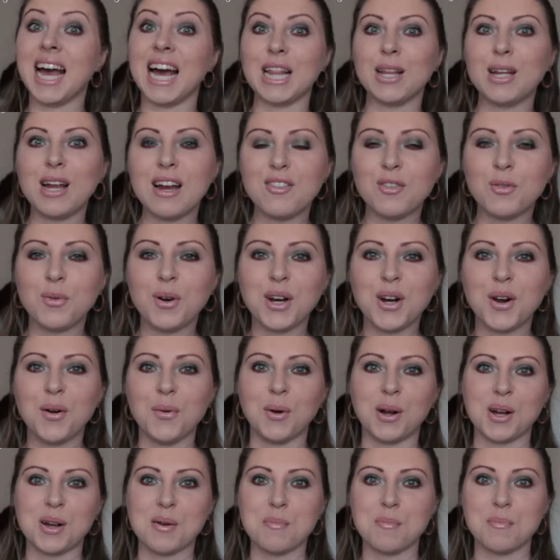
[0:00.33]
Hello everyone,
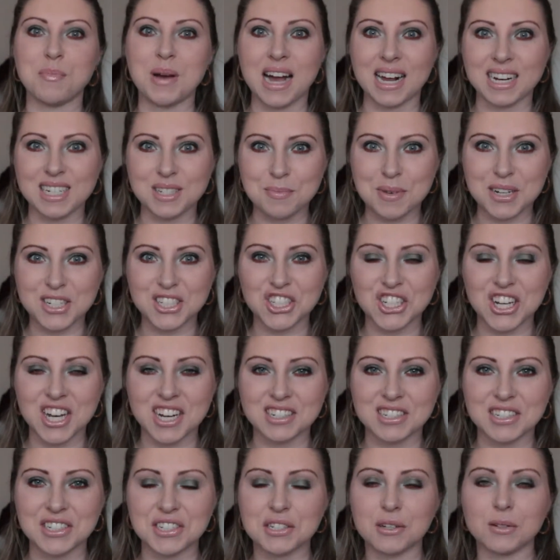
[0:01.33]
welcome back to my
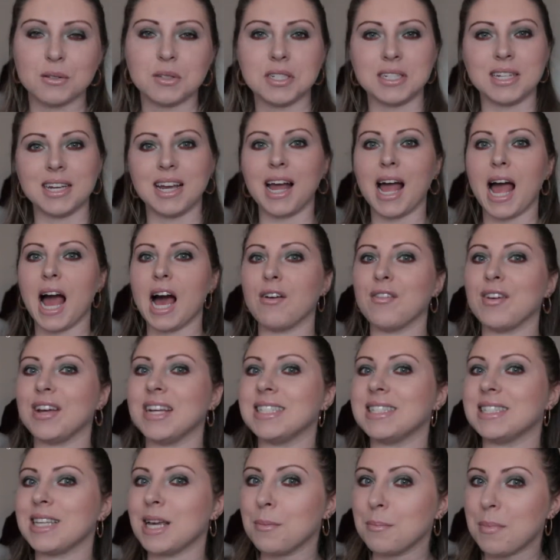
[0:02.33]
channel. So today I have
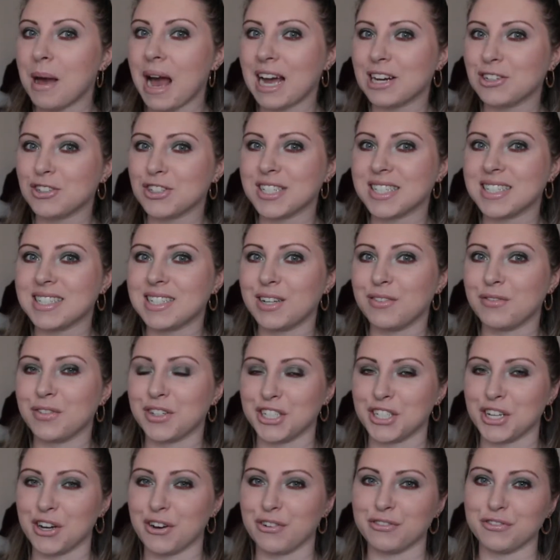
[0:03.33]
a St. Patrick's Day
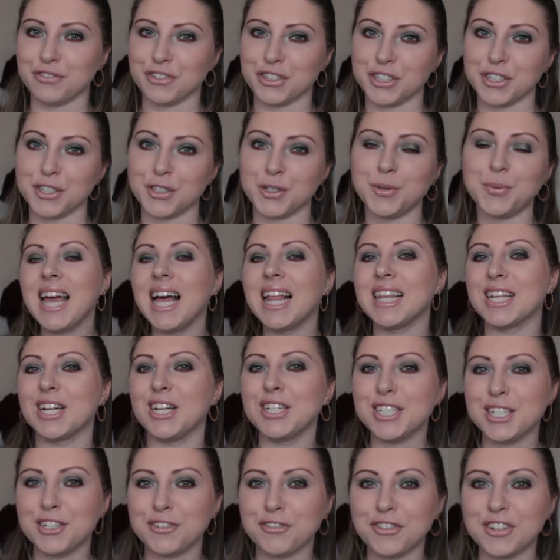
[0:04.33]
video for you. A
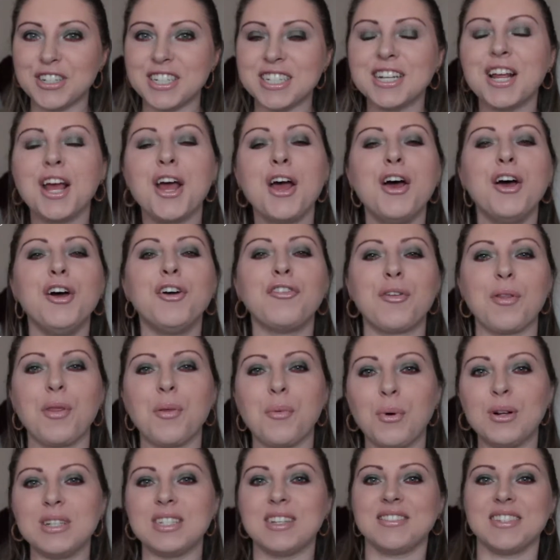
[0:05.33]
little different from the
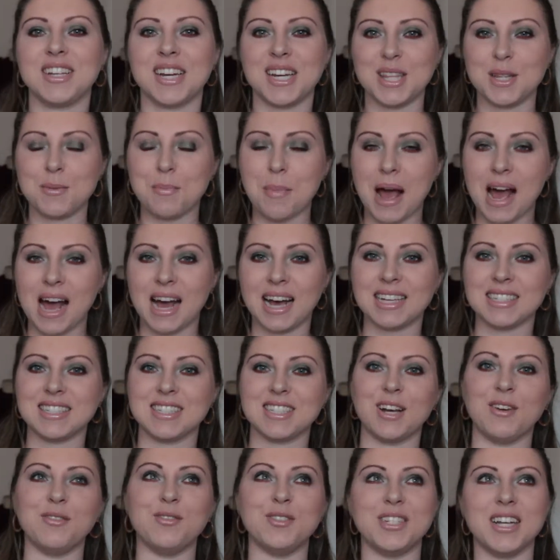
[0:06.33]
ones I've done in the past.
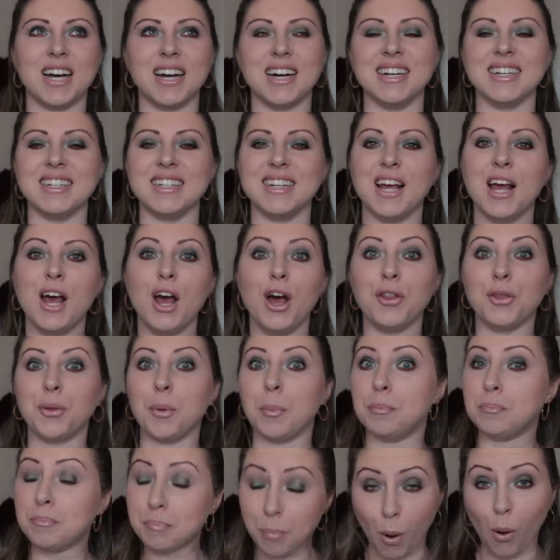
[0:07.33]
I've done the
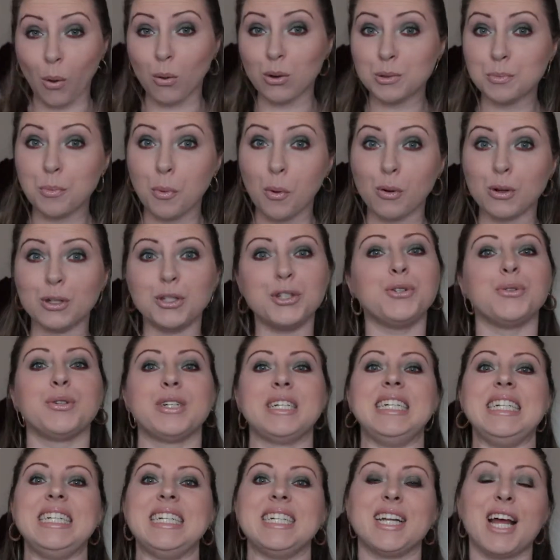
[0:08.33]
bold
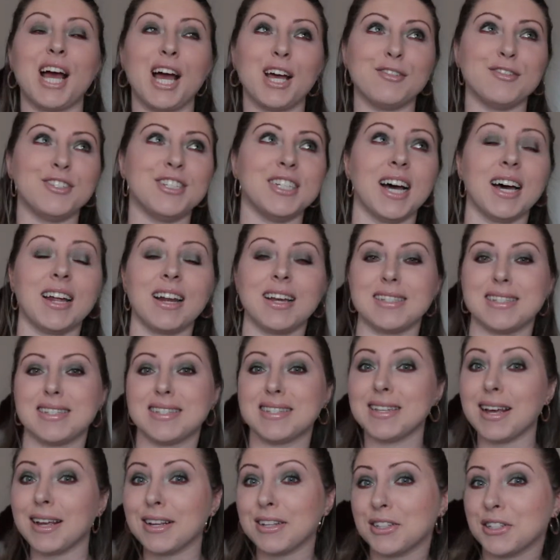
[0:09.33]
green, I've done a
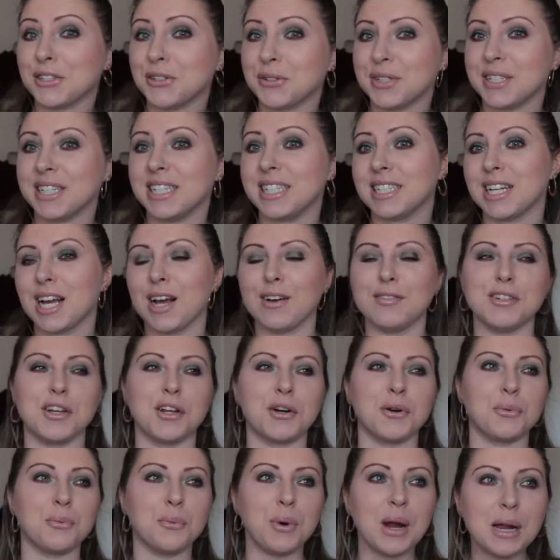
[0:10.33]
subtle green, I've done
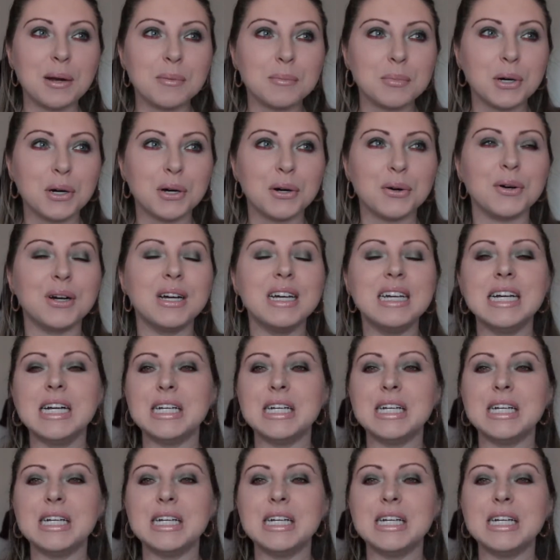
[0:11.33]
a rainbow.